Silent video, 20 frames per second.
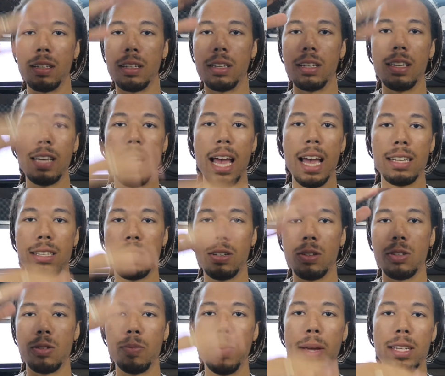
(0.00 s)
It has
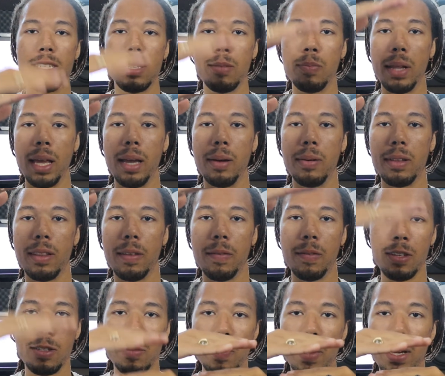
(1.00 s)
no space to play with. If
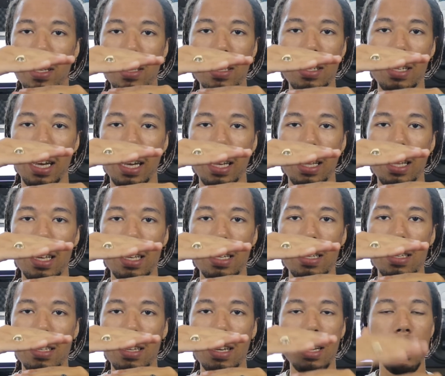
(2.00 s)
the space is like
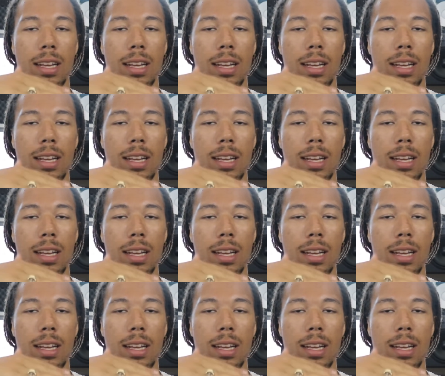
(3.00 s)
this,